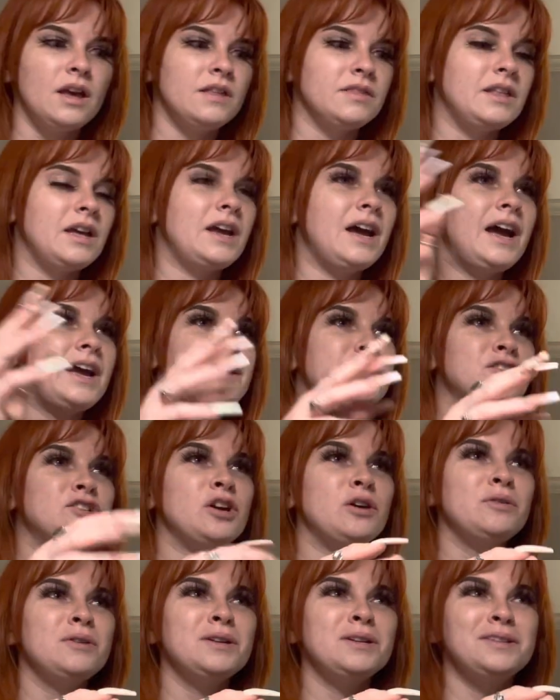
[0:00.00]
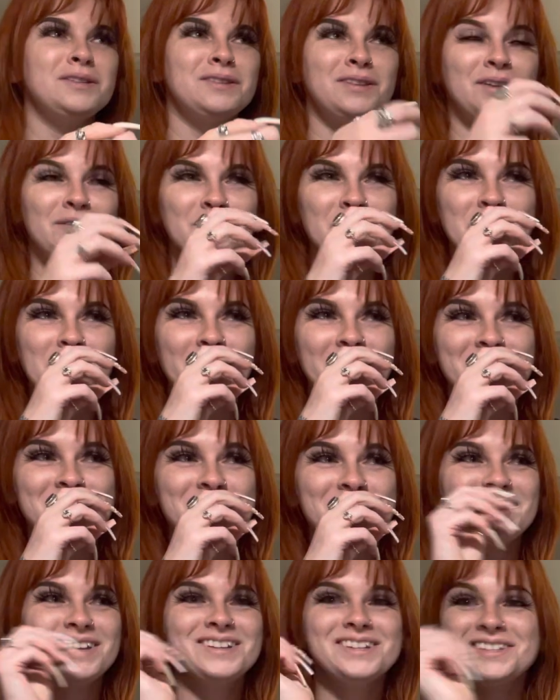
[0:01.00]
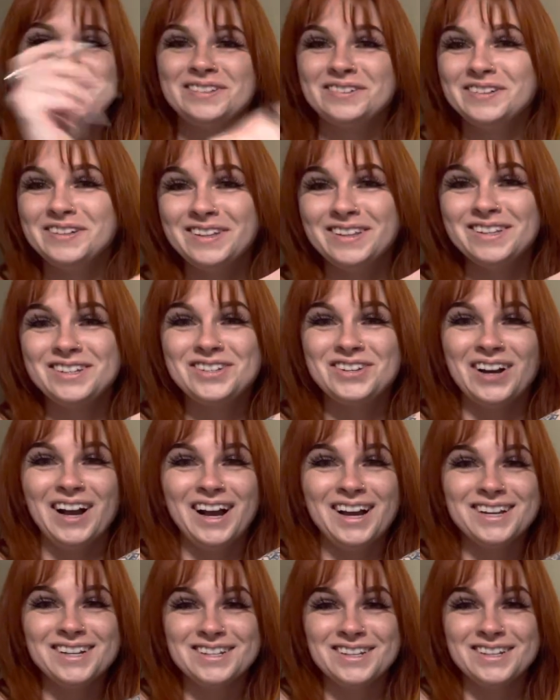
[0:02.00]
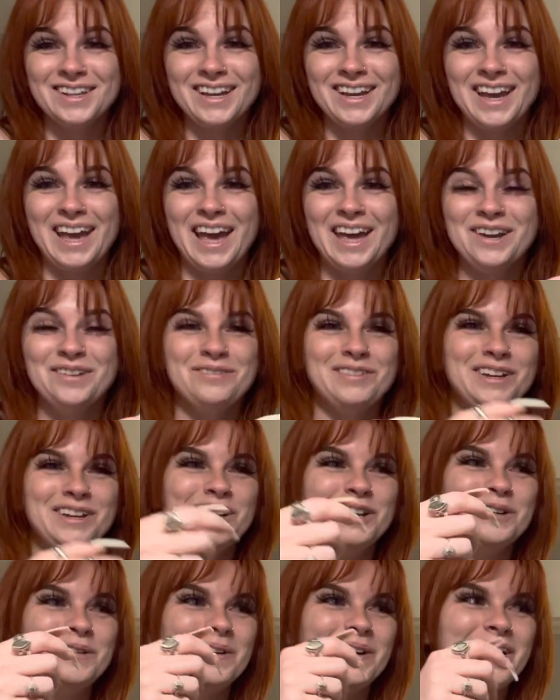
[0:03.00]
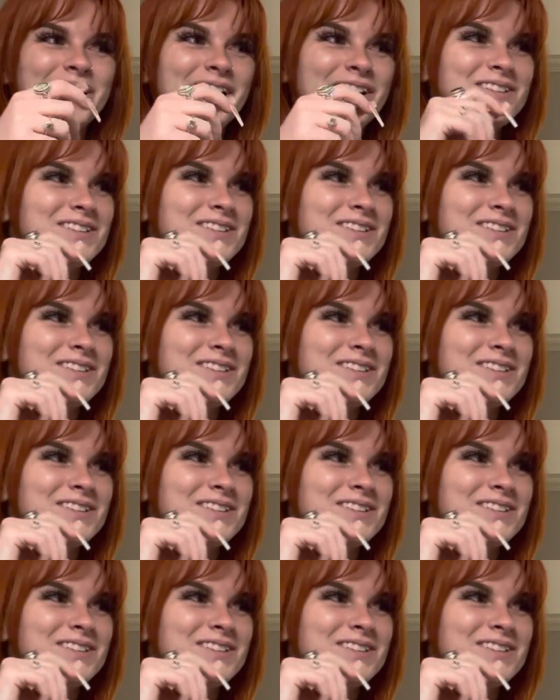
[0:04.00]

they I showed it them the brush and they just threw it in the trash and like handed me a new one.